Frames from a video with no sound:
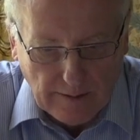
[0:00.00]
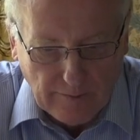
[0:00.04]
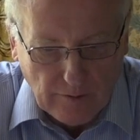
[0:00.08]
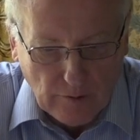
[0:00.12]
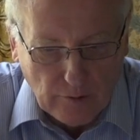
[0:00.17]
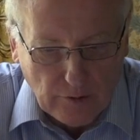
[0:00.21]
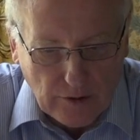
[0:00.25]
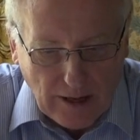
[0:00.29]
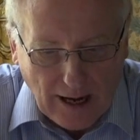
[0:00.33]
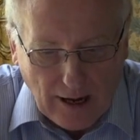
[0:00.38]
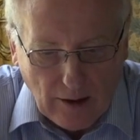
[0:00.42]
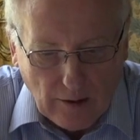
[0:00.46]
If
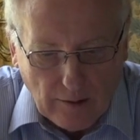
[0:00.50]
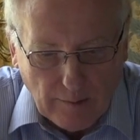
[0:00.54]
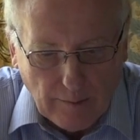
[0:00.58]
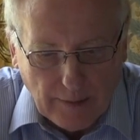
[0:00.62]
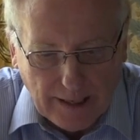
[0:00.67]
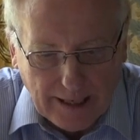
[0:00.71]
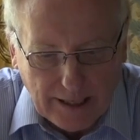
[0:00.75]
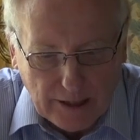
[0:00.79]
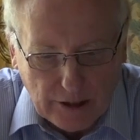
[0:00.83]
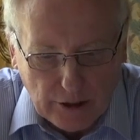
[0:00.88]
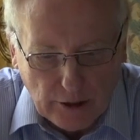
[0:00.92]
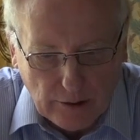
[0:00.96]
you doubt
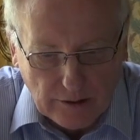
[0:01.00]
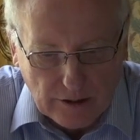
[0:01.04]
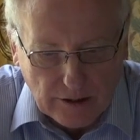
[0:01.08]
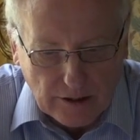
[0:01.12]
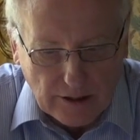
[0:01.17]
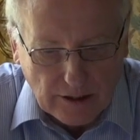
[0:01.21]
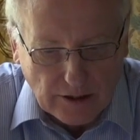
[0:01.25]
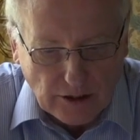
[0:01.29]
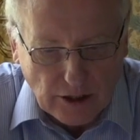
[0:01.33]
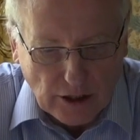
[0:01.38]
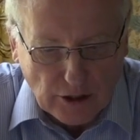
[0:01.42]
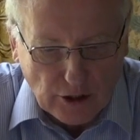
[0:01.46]
me, choose a
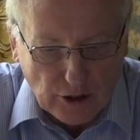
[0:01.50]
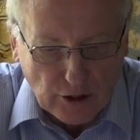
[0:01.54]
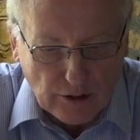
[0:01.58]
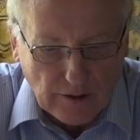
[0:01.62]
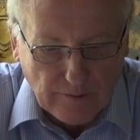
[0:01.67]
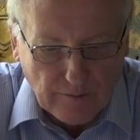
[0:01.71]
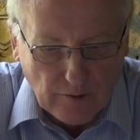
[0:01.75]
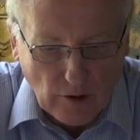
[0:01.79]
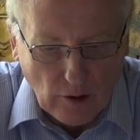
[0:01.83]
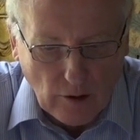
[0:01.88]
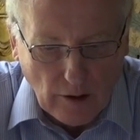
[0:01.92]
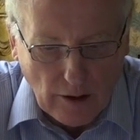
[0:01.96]
decision
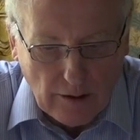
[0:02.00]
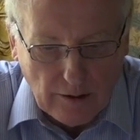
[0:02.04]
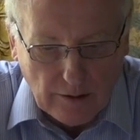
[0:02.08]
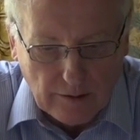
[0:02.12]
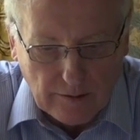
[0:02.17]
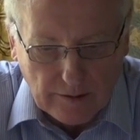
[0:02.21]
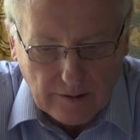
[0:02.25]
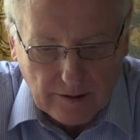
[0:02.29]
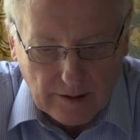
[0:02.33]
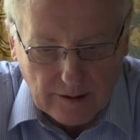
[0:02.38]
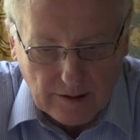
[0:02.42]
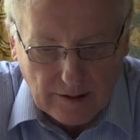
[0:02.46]
of your
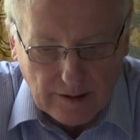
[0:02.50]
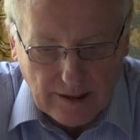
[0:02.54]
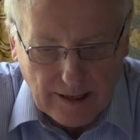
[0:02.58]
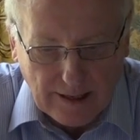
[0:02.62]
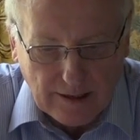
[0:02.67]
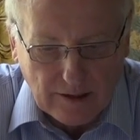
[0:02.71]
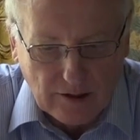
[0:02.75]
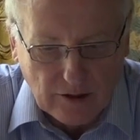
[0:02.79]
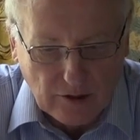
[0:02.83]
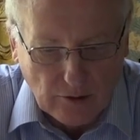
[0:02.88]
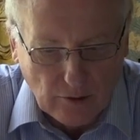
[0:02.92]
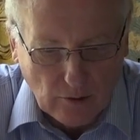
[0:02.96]
own and
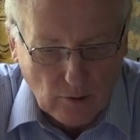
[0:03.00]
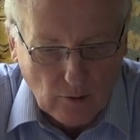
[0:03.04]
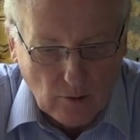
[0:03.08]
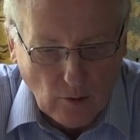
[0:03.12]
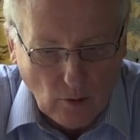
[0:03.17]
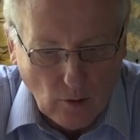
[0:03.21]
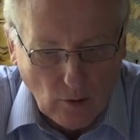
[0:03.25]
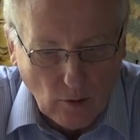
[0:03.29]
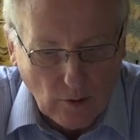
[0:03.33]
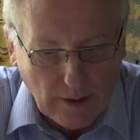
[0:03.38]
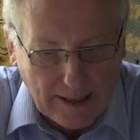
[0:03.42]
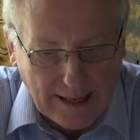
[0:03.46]
think through
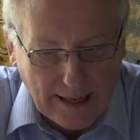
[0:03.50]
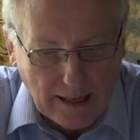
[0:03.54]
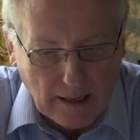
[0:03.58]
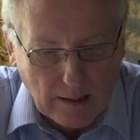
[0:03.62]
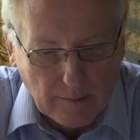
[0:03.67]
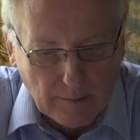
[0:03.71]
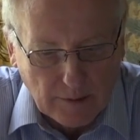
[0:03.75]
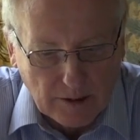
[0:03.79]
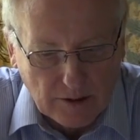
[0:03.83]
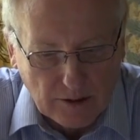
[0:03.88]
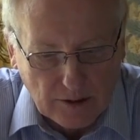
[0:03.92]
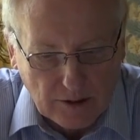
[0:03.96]
all the
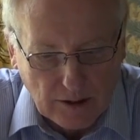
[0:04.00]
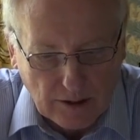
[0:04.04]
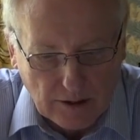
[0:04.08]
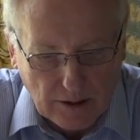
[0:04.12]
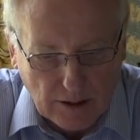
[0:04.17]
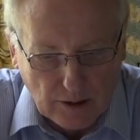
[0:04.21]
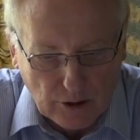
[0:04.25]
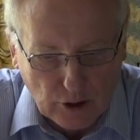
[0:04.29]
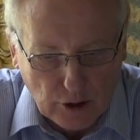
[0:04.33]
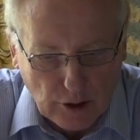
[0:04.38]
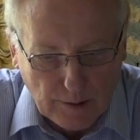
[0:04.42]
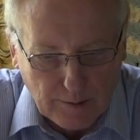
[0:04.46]
elements that
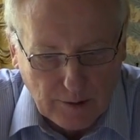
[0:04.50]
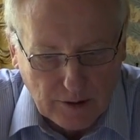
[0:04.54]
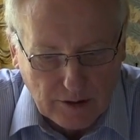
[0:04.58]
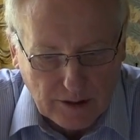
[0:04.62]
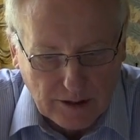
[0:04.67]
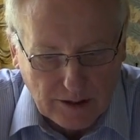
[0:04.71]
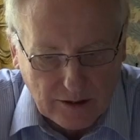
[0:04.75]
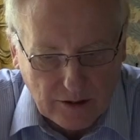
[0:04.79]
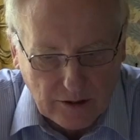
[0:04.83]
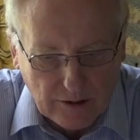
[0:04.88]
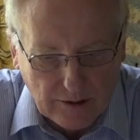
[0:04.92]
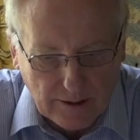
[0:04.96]

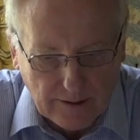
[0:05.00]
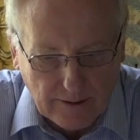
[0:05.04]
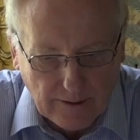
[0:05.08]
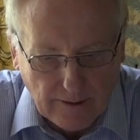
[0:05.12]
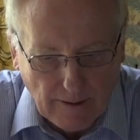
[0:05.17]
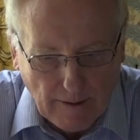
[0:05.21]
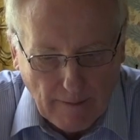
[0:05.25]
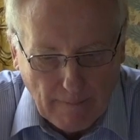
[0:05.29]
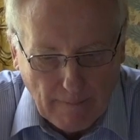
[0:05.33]
contributed to it.